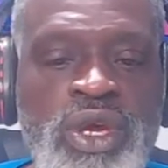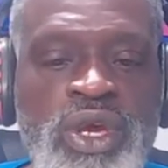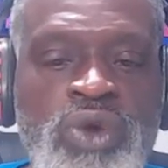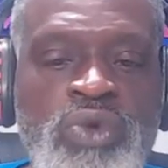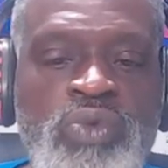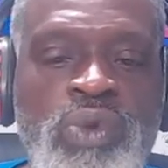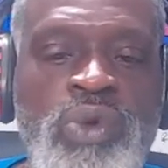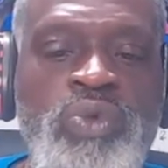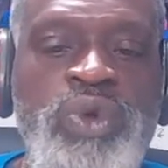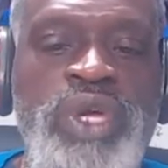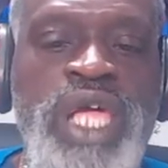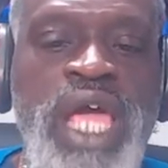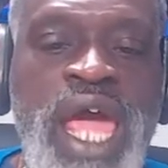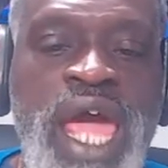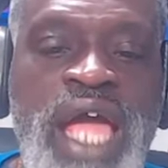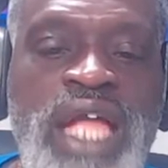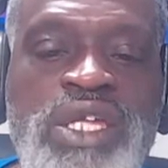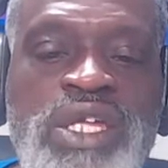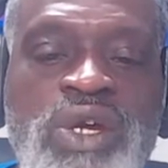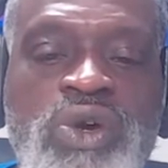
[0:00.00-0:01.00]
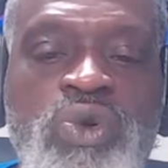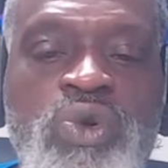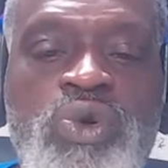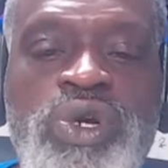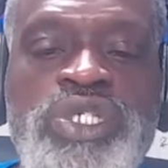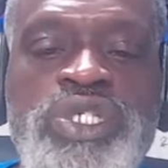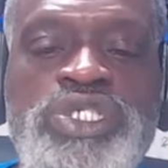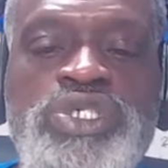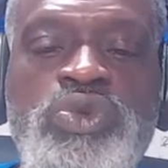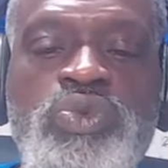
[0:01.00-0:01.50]
When we act
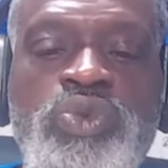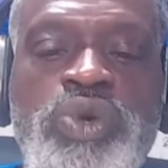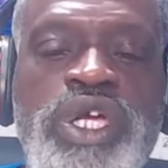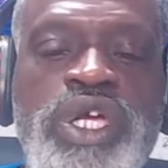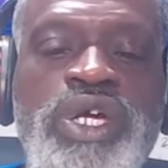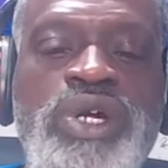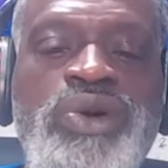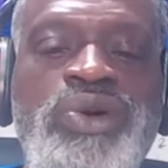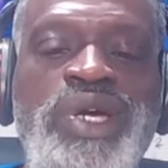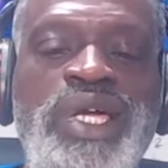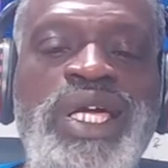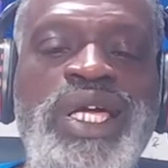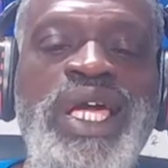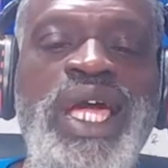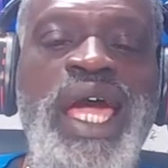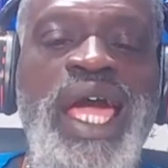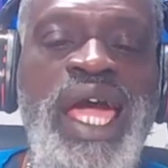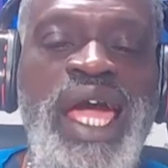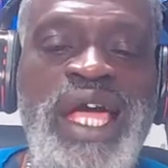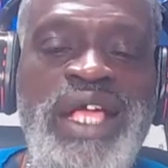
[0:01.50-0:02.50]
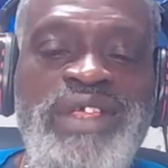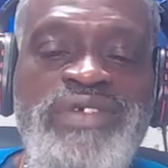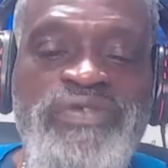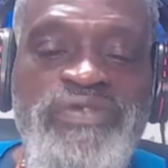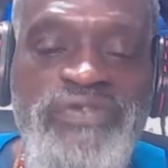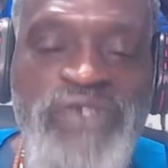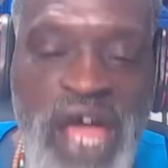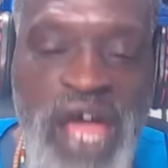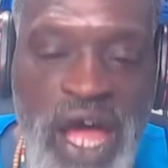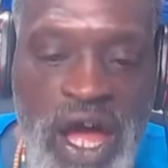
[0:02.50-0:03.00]
according to will, it has
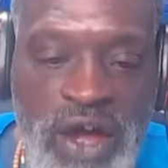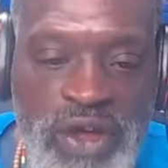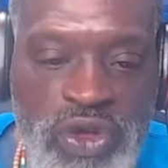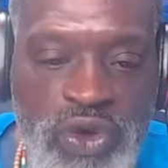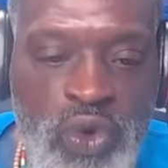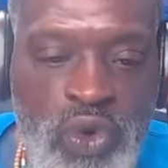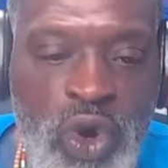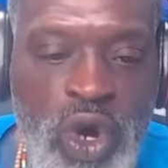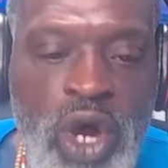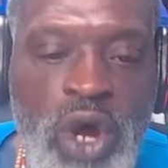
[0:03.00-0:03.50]
value.